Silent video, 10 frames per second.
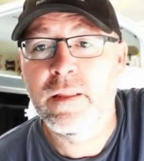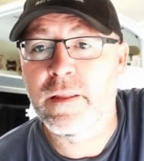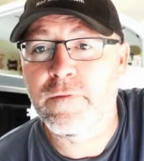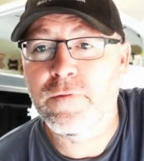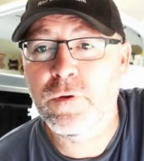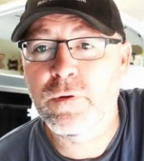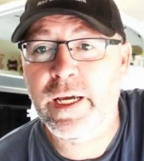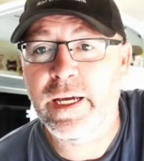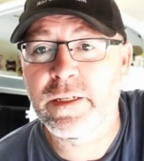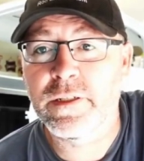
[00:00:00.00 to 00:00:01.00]
The fuel
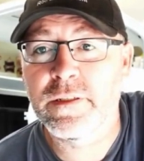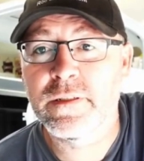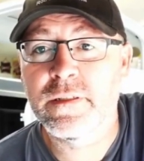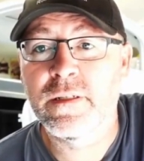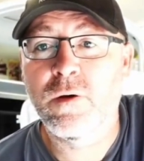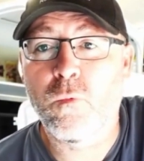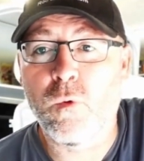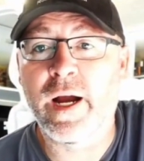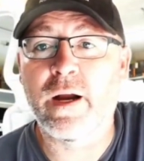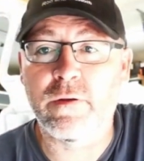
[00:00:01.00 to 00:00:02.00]
gauge
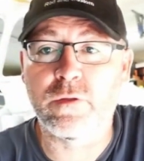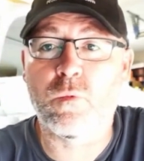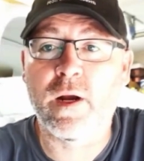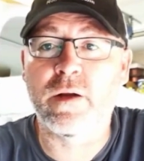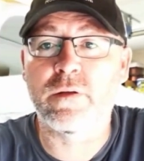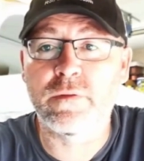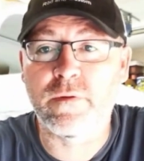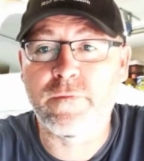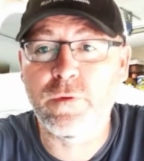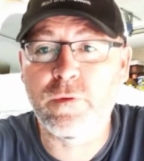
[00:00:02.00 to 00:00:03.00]
wire, there's a wire that goes from the
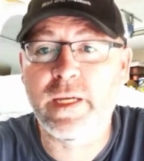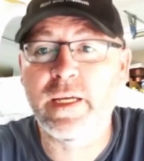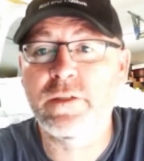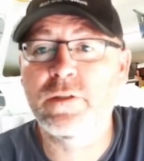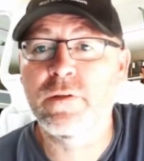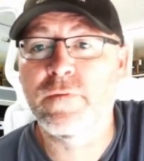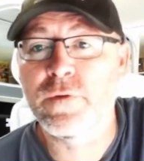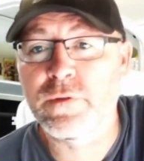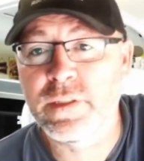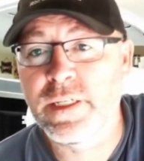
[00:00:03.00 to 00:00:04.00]
fuel gauge to the
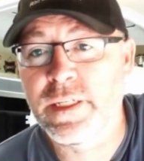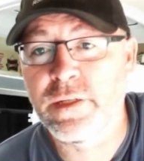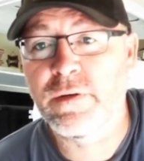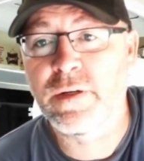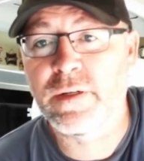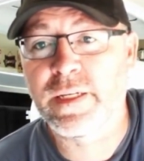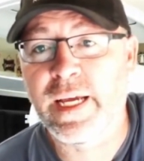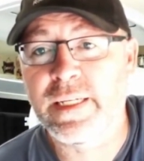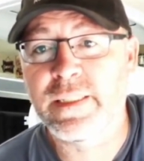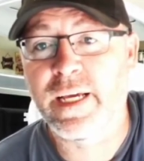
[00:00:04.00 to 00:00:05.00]
fuel sending unit on the
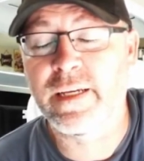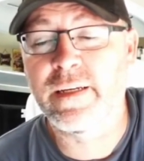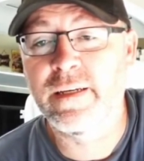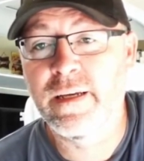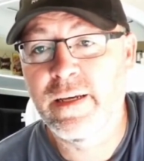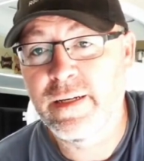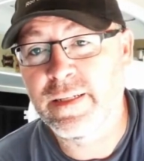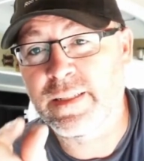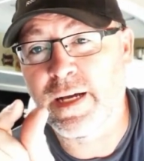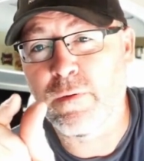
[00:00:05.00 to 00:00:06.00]
gas tank.
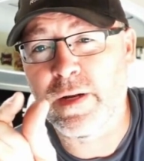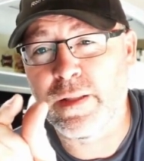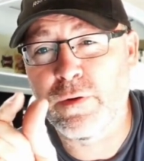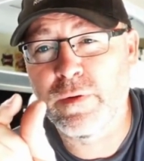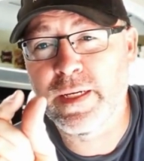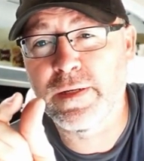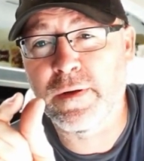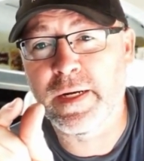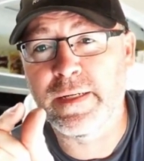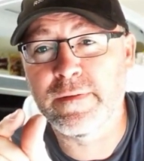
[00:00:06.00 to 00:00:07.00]
It's got a little end
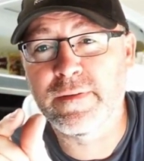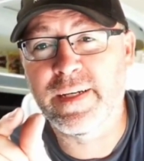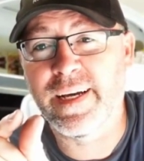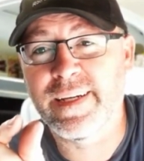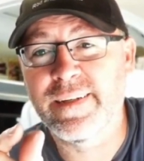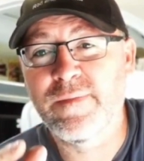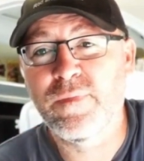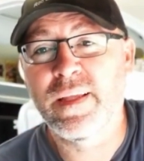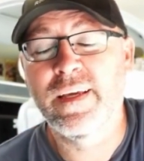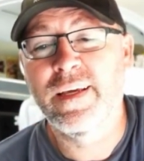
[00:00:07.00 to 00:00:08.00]
on it, okay?
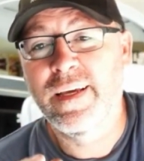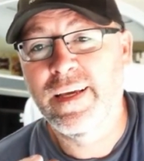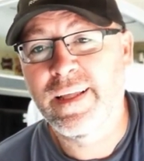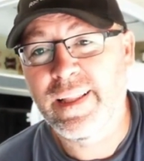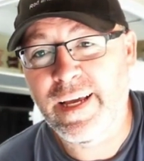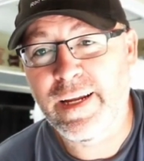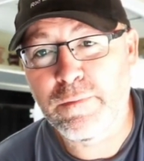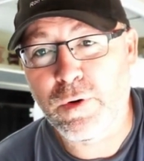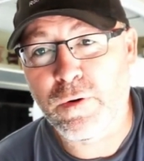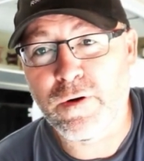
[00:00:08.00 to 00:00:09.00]
That end
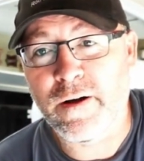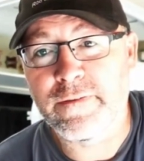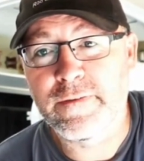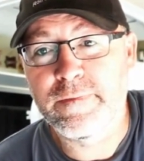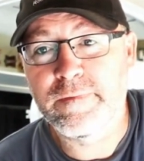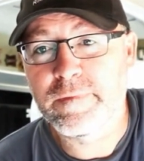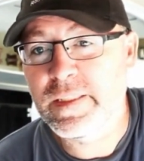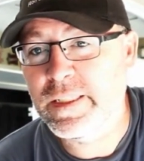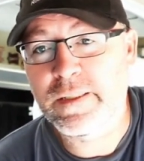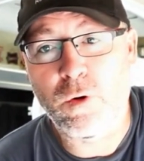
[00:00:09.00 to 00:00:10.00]
broke off.
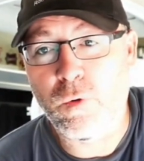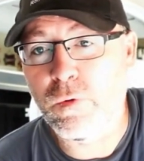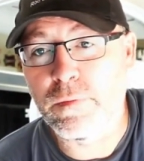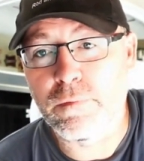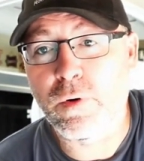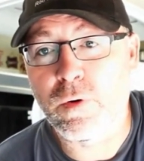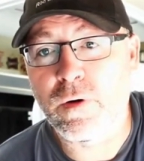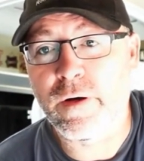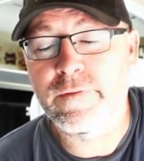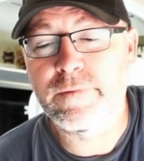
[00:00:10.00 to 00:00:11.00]
Just old and broke
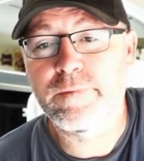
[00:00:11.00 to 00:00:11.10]
off.